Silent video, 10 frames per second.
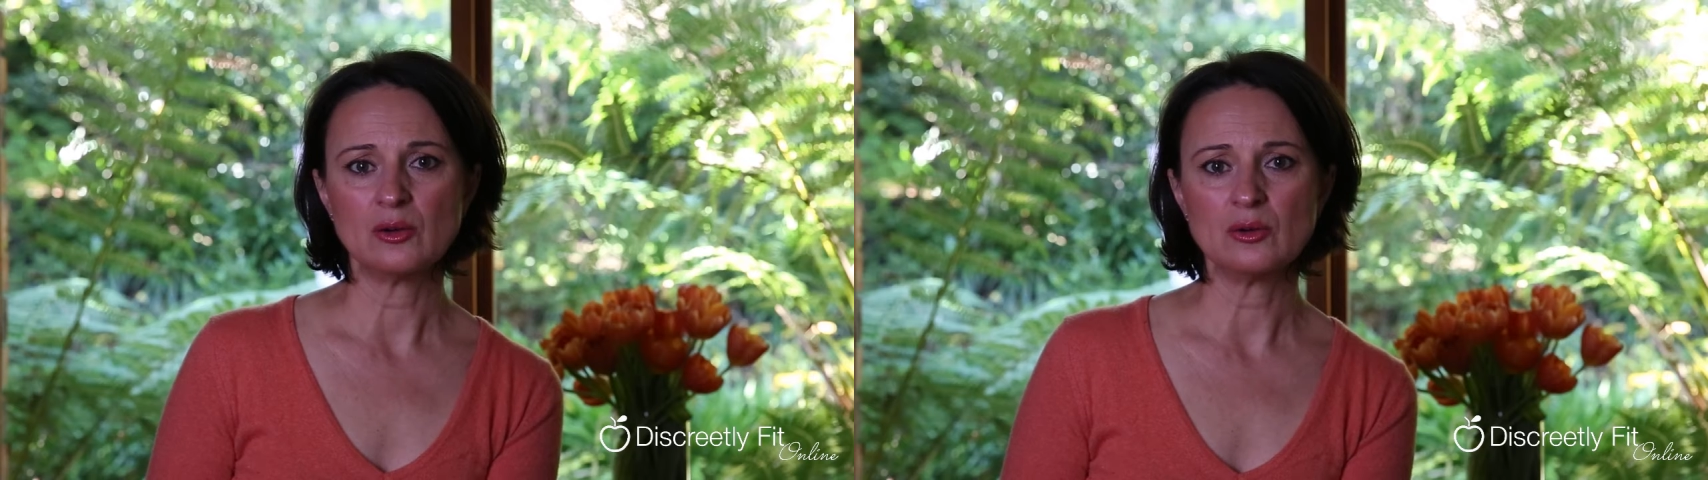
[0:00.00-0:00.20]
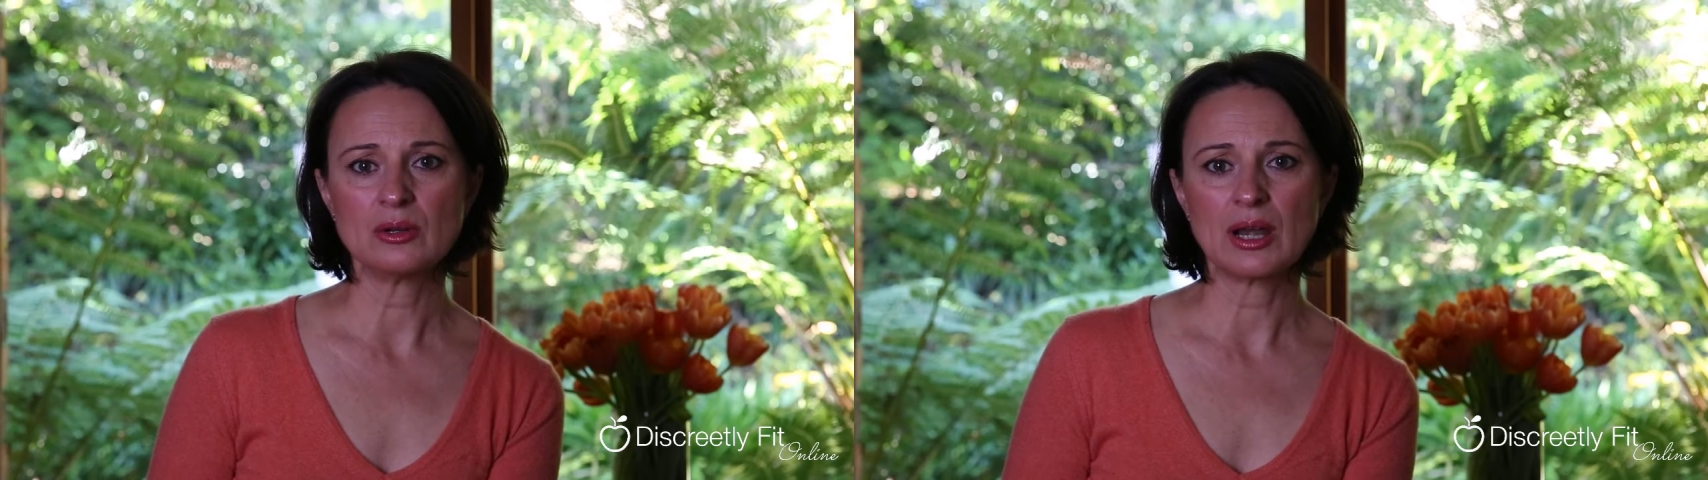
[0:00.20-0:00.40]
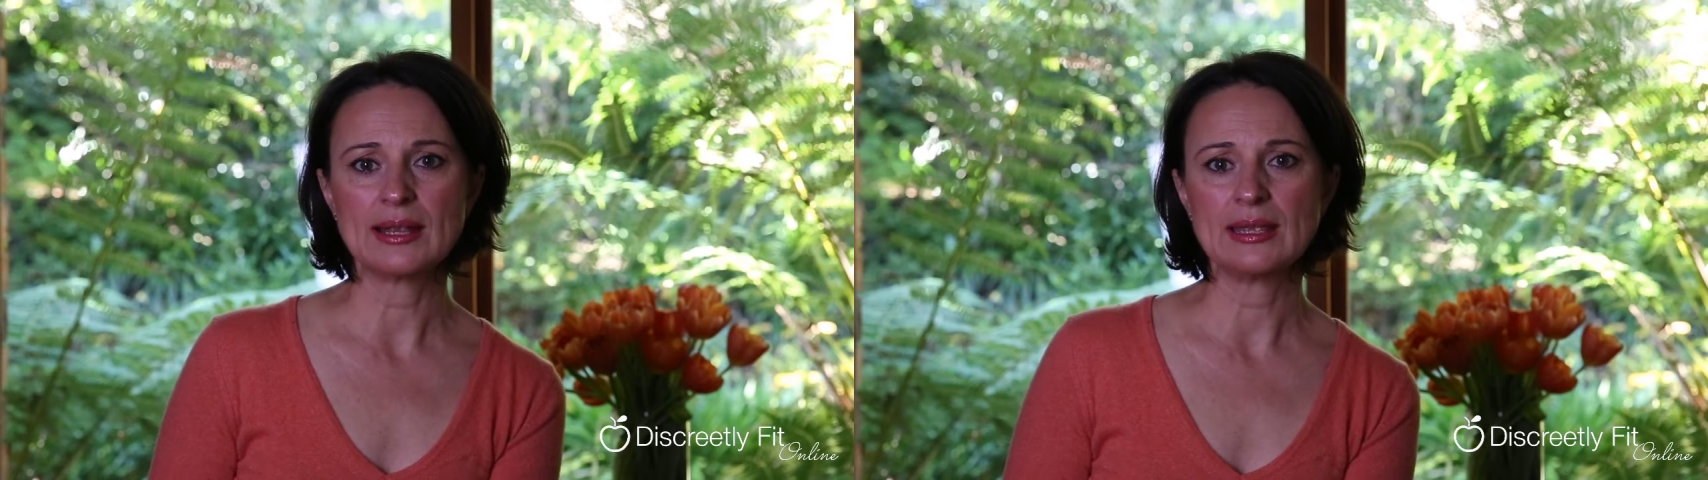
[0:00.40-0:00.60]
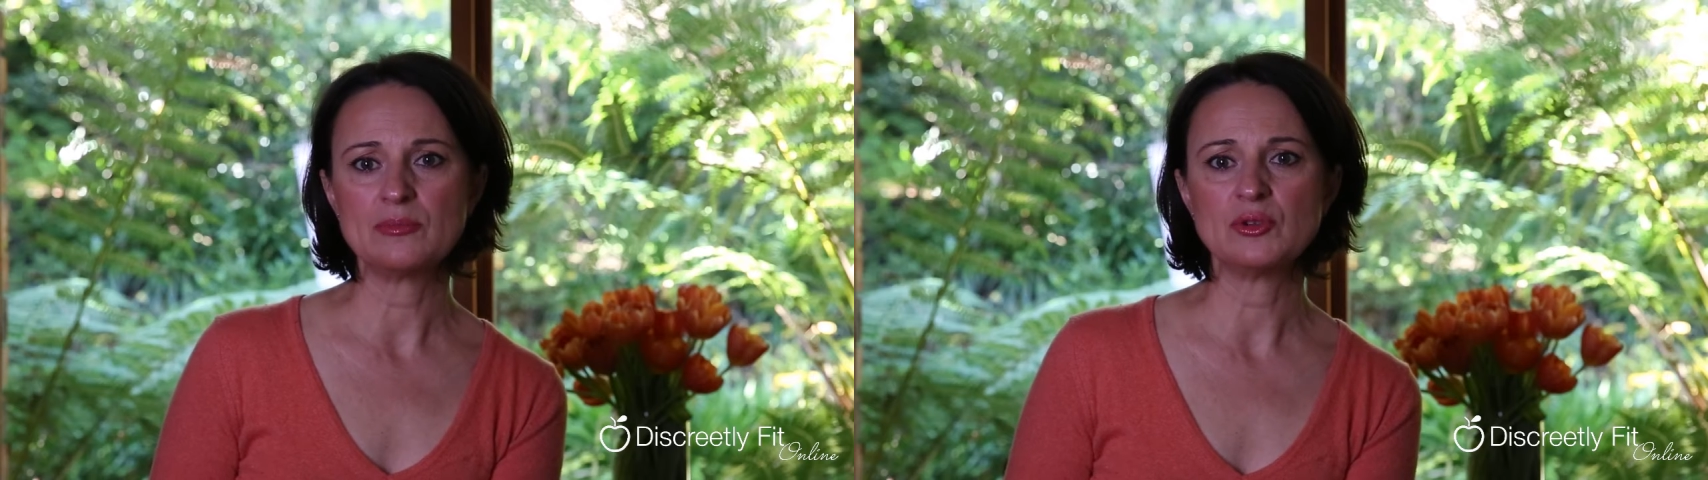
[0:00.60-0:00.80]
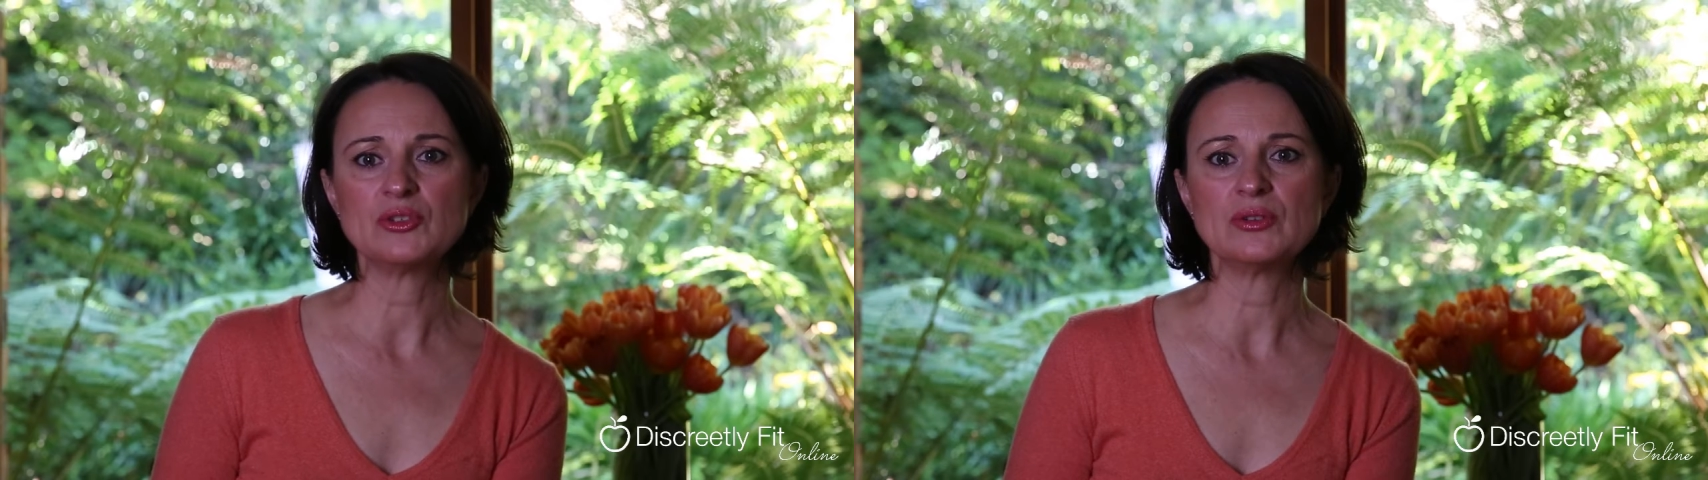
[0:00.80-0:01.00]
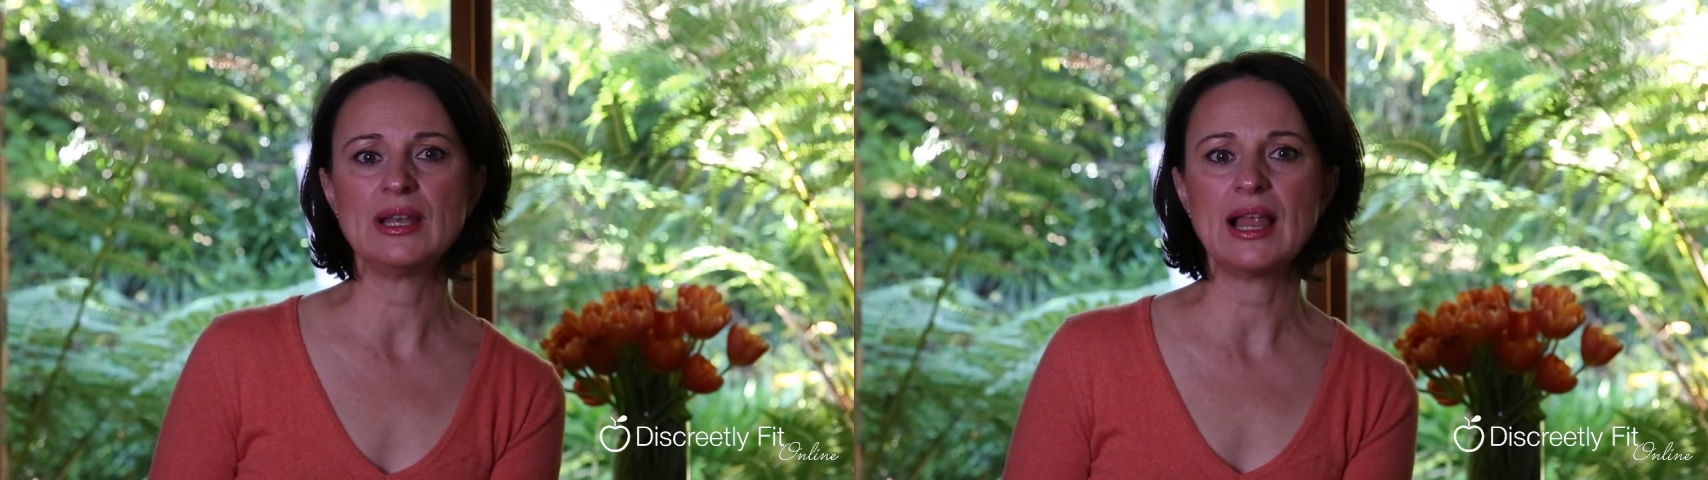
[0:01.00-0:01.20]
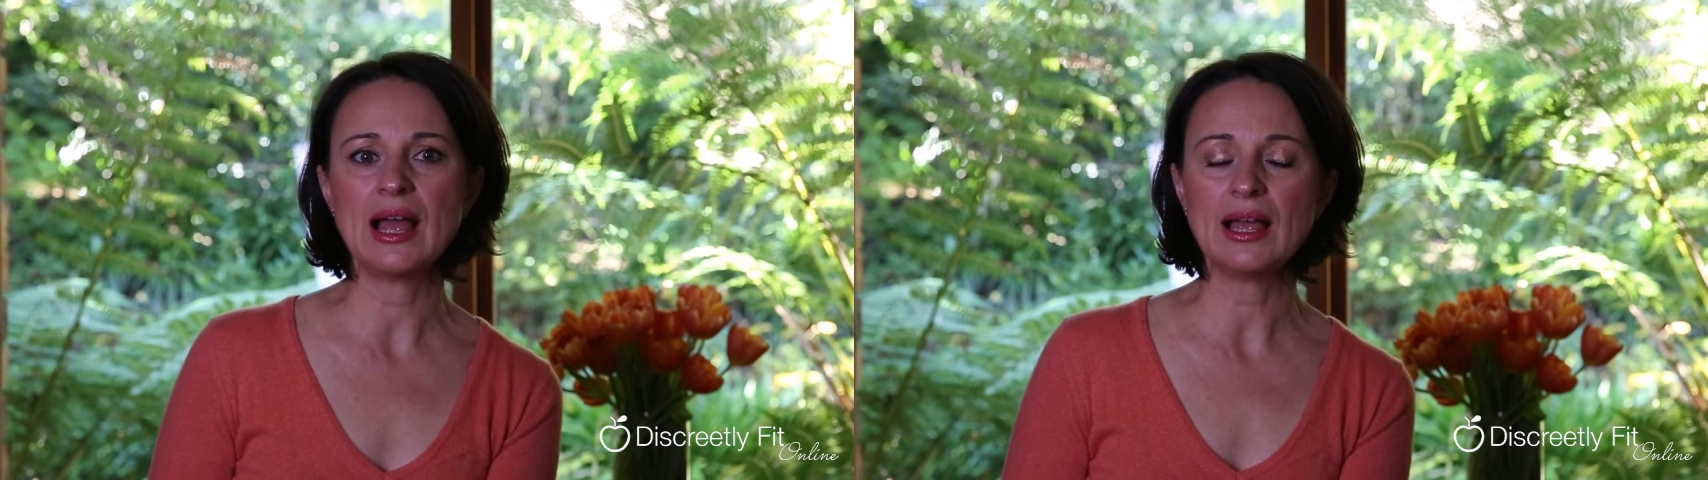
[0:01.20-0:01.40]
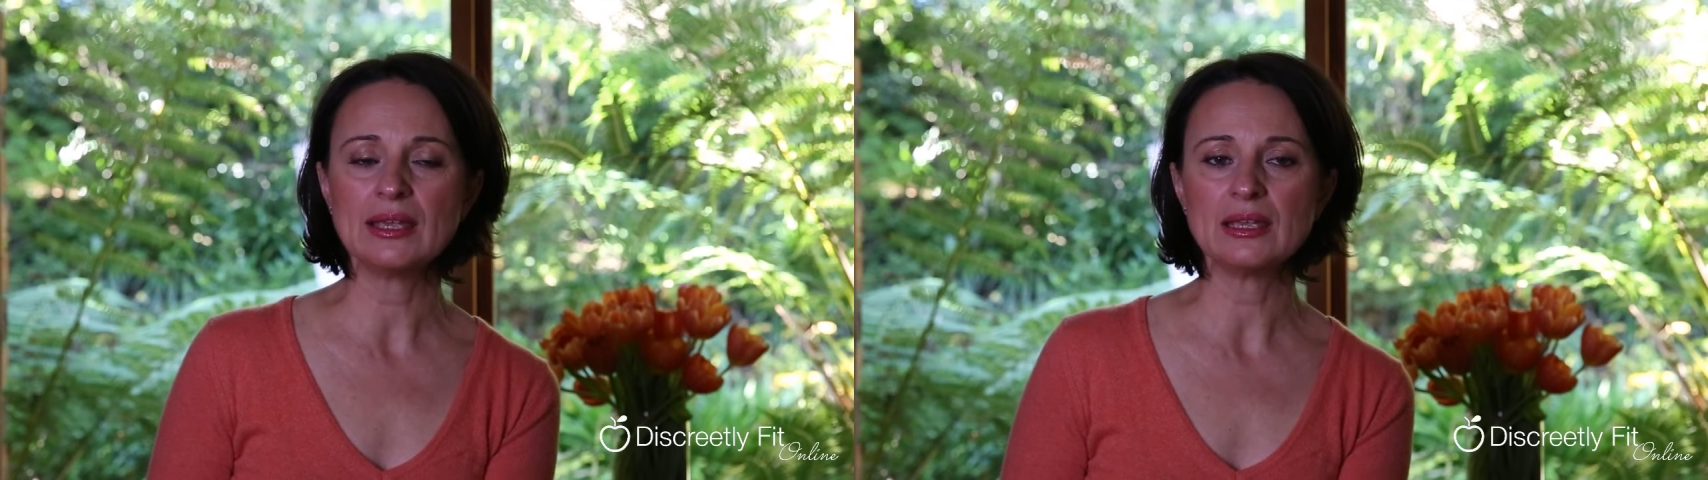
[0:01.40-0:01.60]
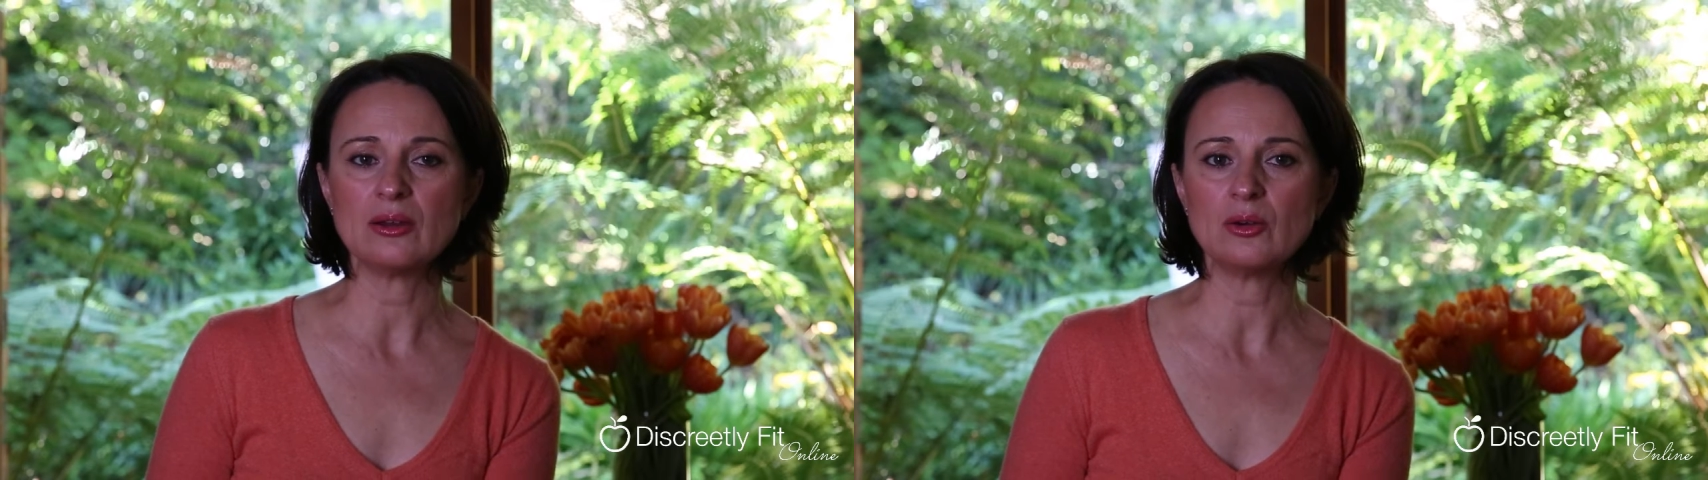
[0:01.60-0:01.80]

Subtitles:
or unable to lie